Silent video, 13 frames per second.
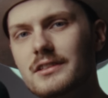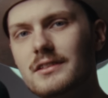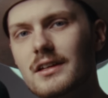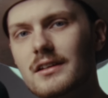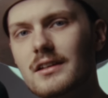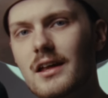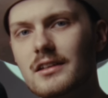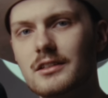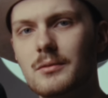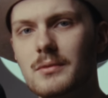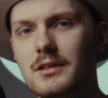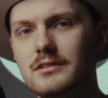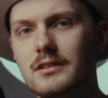started
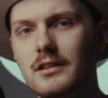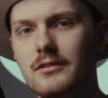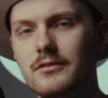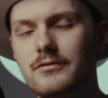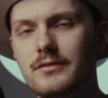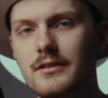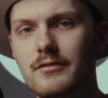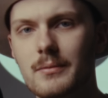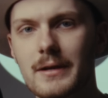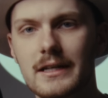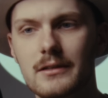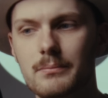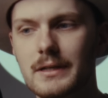asking myself if I
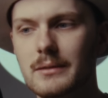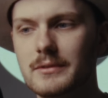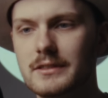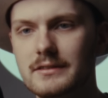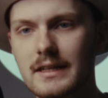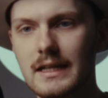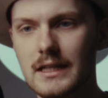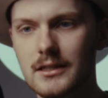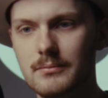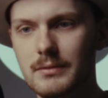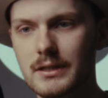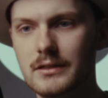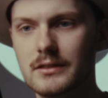made a big mistake,
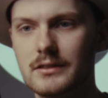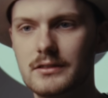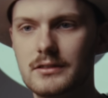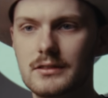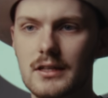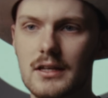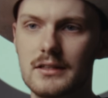because